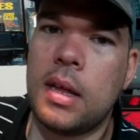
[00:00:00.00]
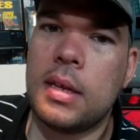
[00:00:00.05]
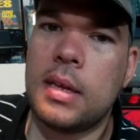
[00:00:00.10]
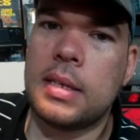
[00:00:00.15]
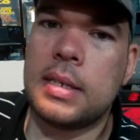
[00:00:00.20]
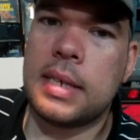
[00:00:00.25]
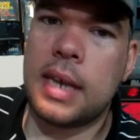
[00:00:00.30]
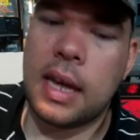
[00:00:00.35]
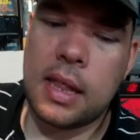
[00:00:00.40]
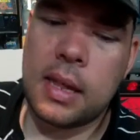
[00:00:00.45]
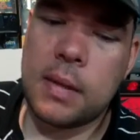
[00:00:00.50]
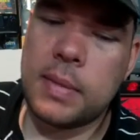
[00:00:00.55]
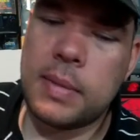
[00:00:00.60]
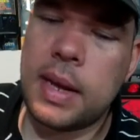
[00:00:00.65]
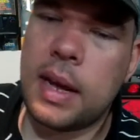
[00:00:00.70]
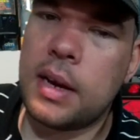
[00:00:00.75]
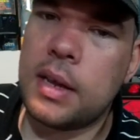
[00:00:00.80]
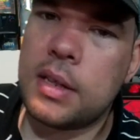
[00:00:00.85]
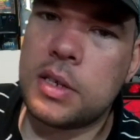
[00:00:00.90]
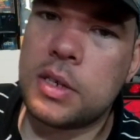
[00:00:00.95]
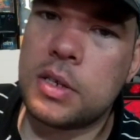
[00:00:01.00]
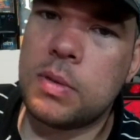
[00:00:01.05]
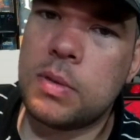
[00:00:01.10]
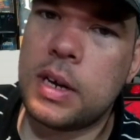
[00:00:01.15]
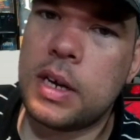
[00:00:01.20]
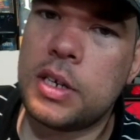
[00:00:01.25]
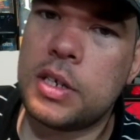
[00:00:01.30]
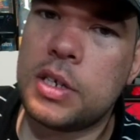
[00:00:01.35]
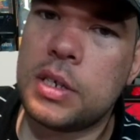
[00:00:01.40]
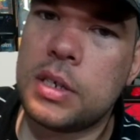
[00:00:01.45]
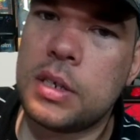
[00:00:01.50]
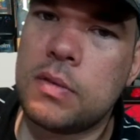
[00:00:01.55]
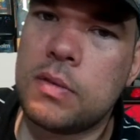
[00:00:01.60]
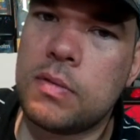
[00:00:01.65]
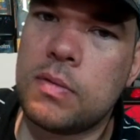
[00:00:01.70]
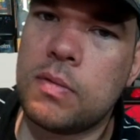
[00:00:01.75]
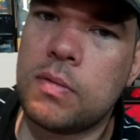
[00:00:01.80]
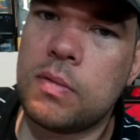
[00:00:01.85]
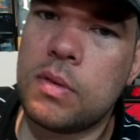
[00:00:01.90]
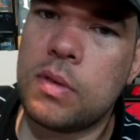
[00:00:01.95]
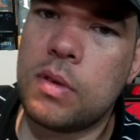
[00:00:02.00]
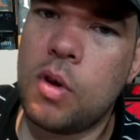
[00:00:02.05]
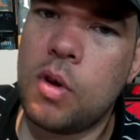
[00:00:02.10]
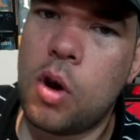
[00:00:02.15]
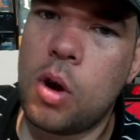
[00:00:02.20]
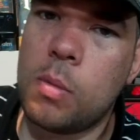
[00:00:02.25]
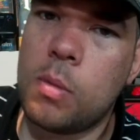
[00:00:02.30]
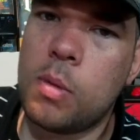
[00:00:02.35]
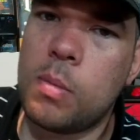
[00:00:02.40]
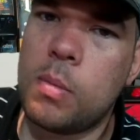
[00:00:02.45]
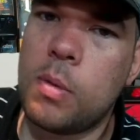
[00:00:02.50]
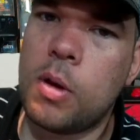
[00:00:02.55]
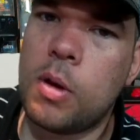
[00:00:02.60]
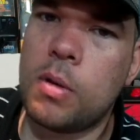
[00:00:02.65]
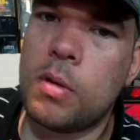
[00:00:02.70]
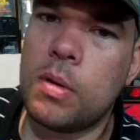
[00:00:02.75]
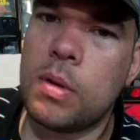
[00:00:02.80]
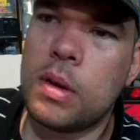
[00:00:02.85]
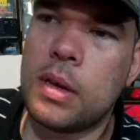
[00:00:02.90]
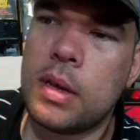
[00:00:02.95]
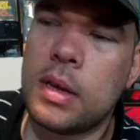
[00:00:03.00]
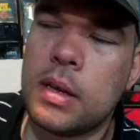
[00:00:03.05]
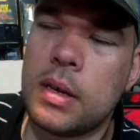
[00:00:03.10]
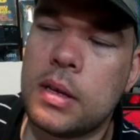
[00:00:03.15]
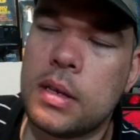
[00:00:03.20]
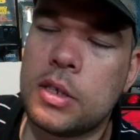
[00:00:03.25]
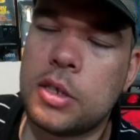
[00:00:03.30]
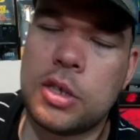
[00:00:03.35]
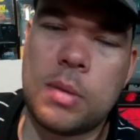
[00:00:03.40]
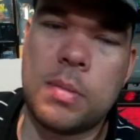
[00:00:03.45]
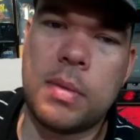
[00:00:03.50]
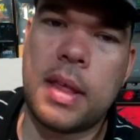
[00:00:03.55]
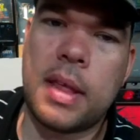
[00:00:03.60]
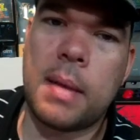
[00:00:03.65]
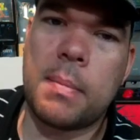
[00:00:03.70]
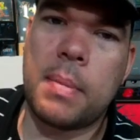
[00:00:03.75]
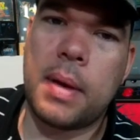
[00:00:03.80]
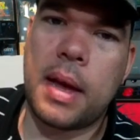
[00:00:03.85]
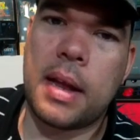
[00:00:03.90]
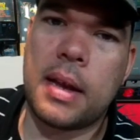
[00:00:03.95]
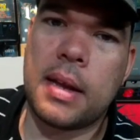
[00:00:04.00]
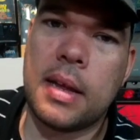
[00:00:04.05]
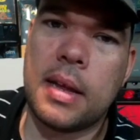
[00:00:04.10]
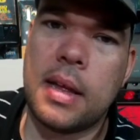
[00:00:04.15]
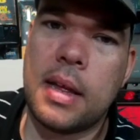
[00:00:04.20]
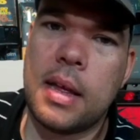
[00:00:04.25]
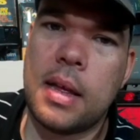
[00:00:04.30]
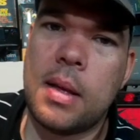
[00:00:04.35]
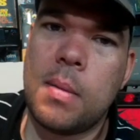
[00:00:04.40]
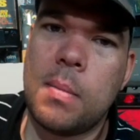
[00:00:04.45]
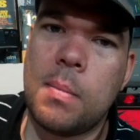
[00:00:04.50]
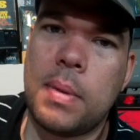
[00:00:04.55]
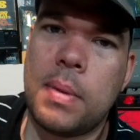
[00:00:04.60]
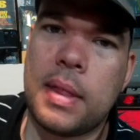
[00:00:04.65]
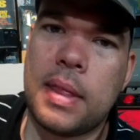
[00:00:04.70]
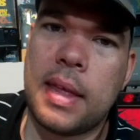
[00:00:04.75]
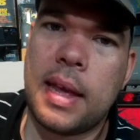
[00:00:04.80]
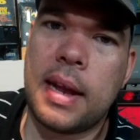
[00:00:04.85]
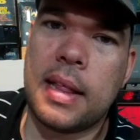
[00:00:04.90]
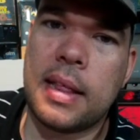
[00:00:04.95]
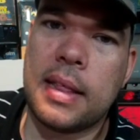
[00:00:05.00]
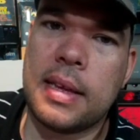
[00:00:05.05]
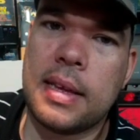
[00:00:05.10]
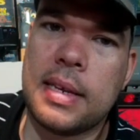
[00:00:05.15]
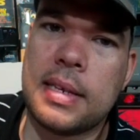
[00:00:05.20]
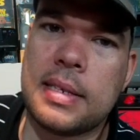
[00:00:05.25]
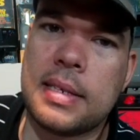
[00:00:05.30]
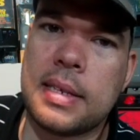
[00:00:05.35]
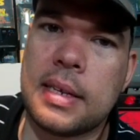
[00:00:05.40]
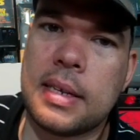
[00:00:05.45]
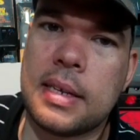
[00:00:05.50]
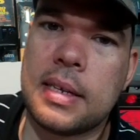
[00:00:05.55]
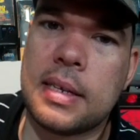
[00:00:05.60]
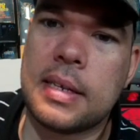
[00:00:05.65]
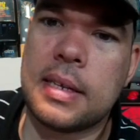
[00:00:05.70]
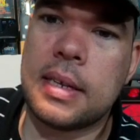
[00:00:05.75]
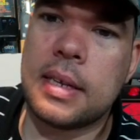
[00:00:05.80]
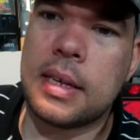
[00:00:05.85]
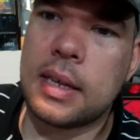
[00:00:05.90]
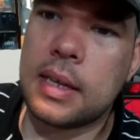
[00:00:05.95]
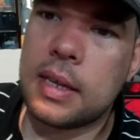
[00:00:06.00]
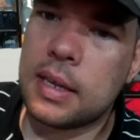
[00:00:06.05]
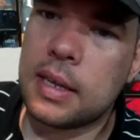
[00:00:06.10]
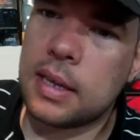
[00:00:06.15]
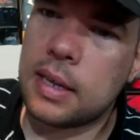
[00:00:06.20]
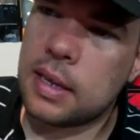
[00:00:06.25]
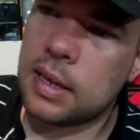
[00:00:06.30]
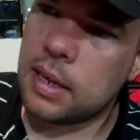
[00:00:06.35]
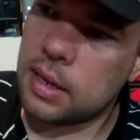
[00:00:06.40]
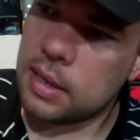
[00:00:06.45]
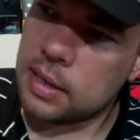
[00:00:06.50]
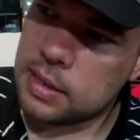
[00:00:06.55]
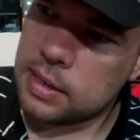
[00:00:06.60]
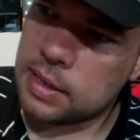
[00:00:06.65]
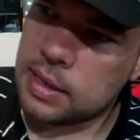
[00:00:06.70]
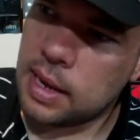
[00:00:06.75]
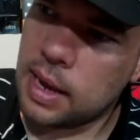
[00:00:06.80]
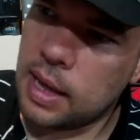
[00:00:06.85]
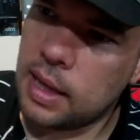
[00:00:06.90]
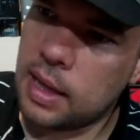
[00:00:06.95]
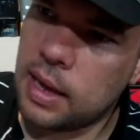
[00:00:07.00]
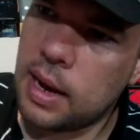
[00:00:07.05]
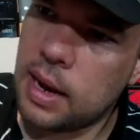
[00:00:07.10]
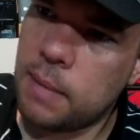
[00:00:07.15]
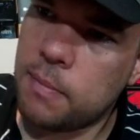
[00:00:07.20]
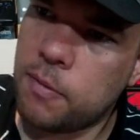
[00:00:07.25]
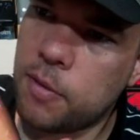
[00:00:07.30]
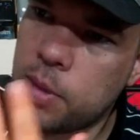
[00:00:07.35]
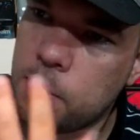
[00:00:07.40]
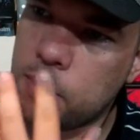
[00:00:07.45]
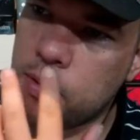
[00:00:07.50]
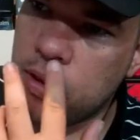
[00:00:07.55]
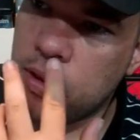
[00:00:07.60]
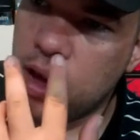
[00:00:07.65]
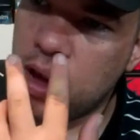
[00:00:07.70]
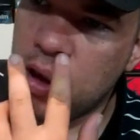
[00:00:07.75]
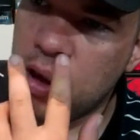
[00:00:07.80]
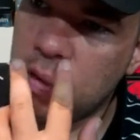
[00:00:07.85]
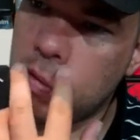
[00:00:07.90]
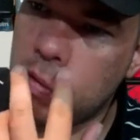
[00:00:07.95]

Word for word: scaling them down to the Switch normal mode shouldn't be that bad. But then at least scaling it up for the Pro